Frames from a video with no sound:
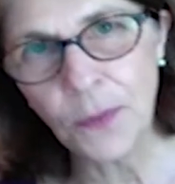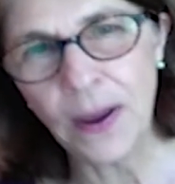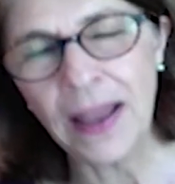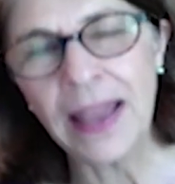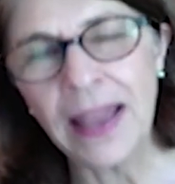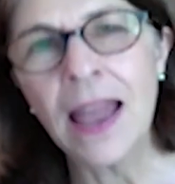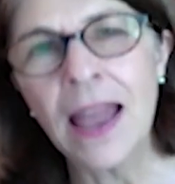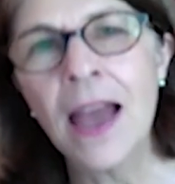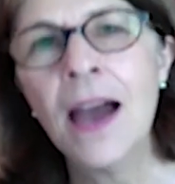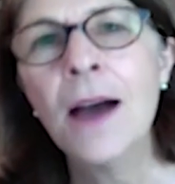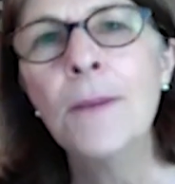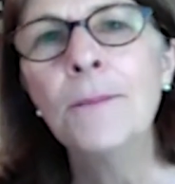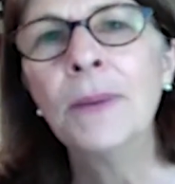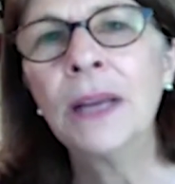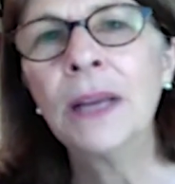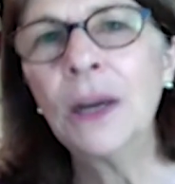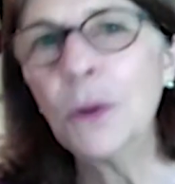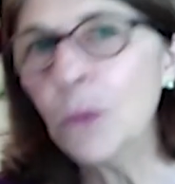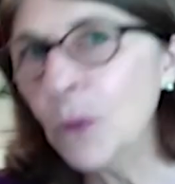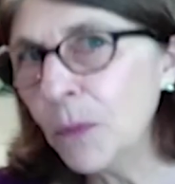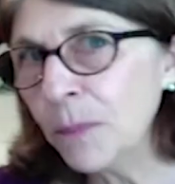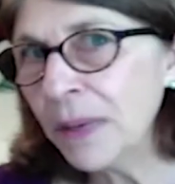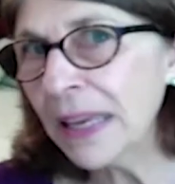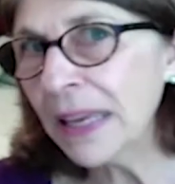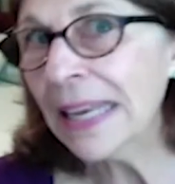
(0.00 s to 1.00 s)
but it will be
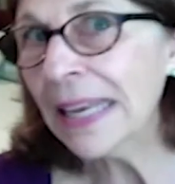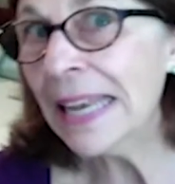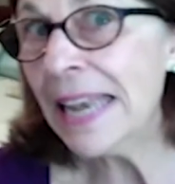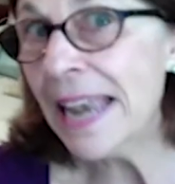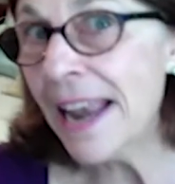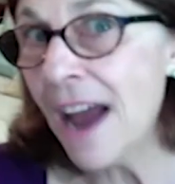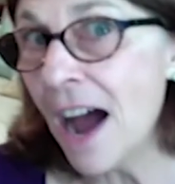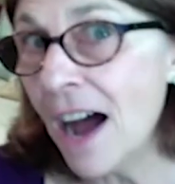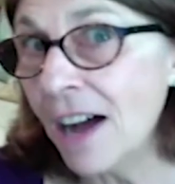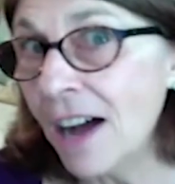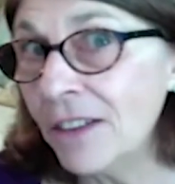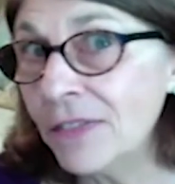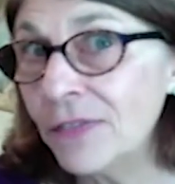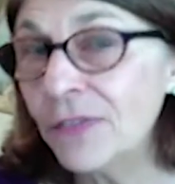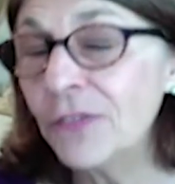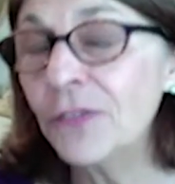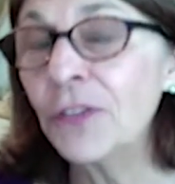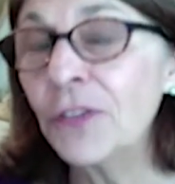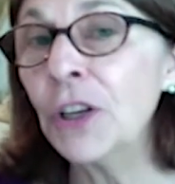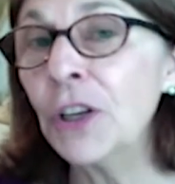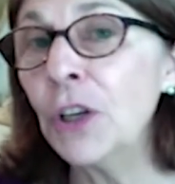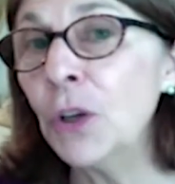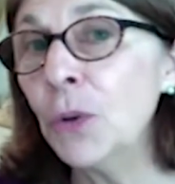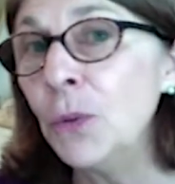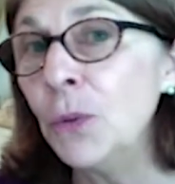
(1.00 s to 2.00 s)
enough for
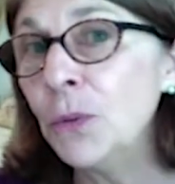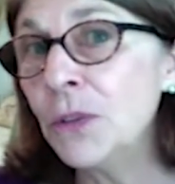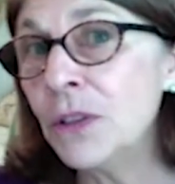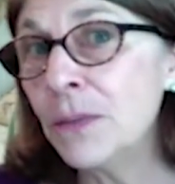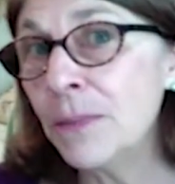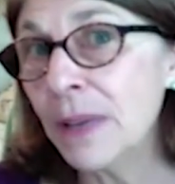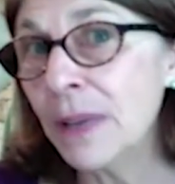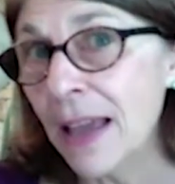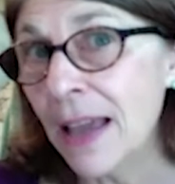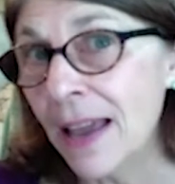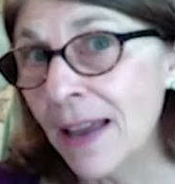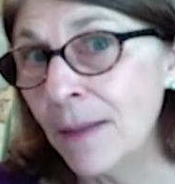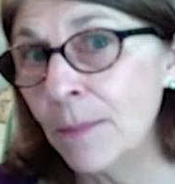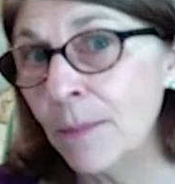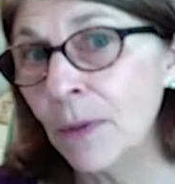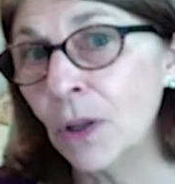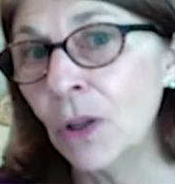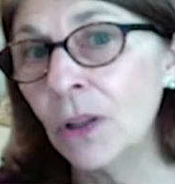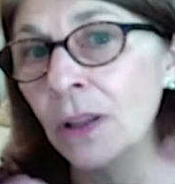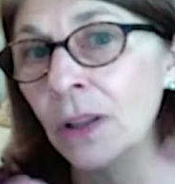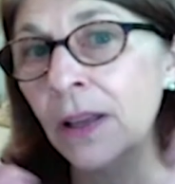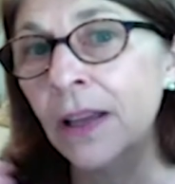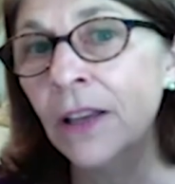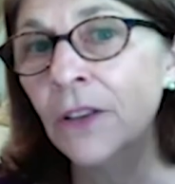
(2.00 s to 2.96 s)
you to be able